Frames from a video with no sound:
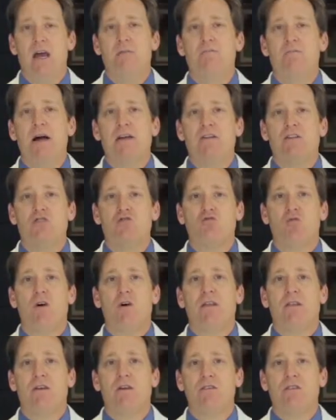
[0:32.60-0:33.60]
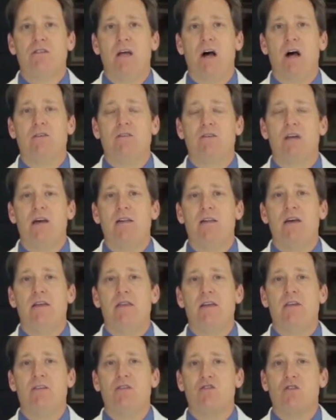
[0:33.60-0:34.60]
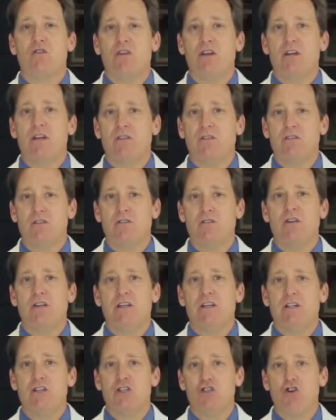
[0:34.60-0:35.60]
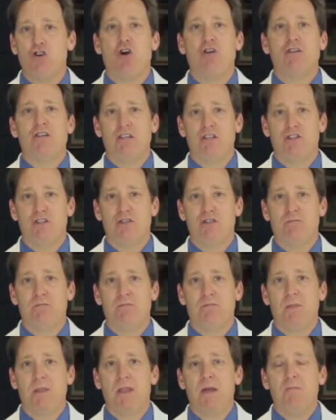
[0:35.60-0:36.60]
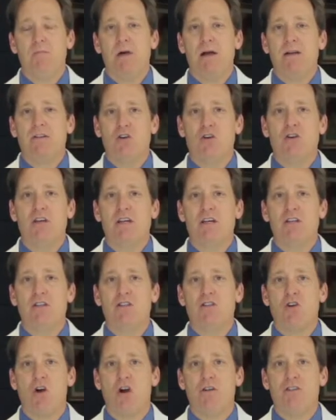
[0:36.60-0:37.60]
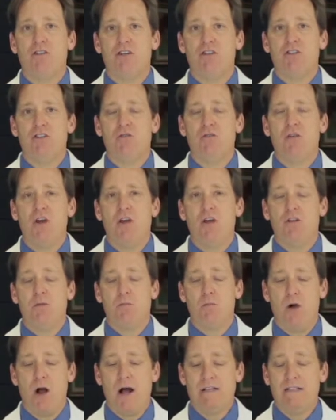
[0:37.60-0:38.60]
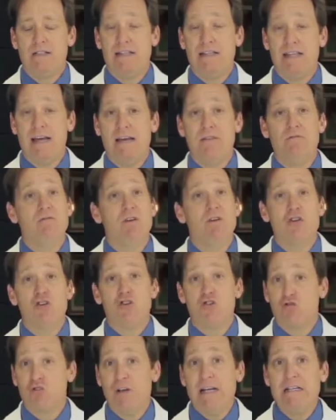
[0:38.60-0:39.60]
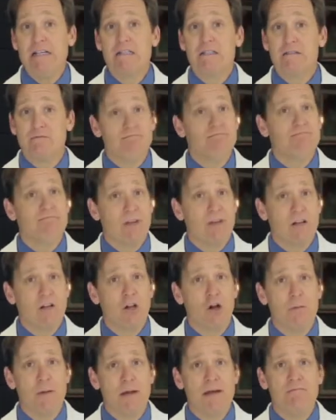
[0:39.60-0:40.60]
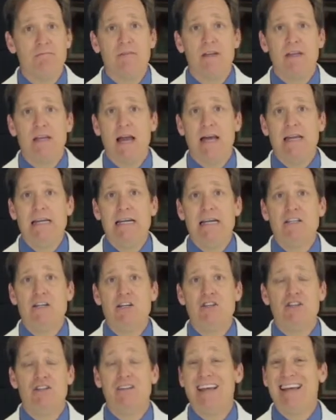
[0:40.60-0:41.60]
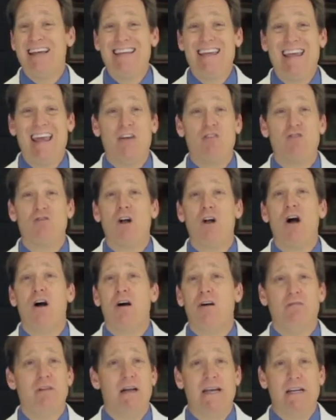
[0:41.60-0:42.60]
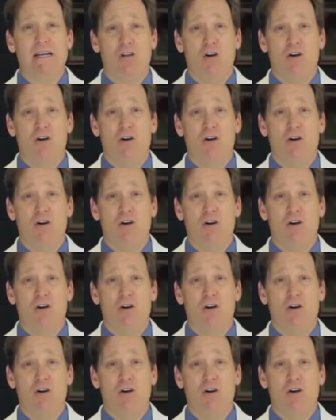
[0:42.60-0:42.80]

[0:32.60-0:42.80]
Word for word: and by destroying those cells, they then turn into scar tissue. By turning into scar tissue, the prostate then shrinks a little bit, and in addition, it can't grow any